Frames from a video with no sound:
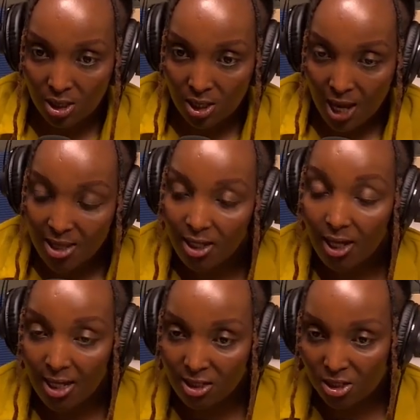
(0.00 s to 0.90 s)
at the
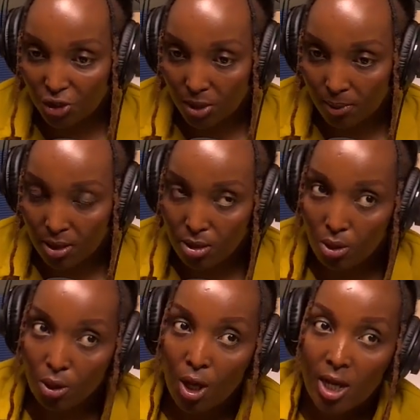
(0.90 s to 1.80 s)
last chamber.
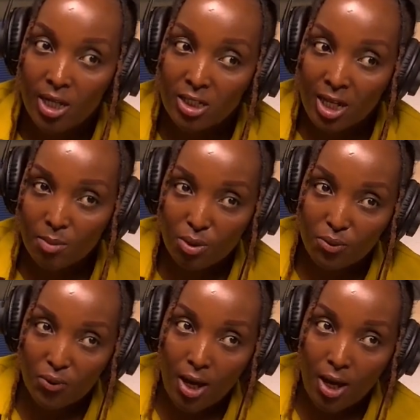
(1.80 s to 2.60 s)
So in terms of